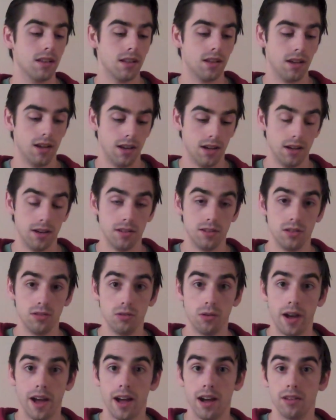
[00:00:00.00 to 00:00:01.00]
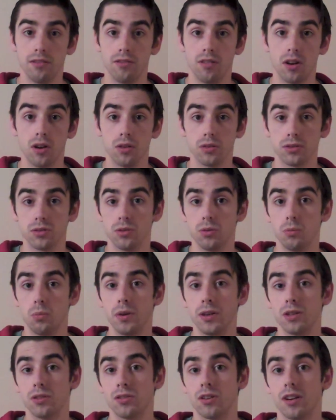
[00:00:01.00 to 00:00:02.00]
Uh, you have also, when
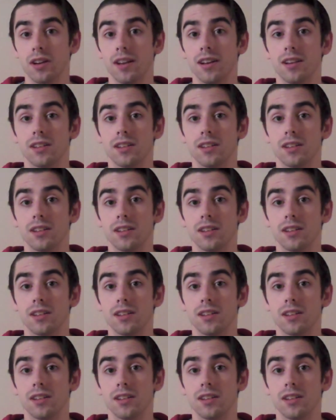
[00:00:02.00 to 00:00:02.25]
you start getting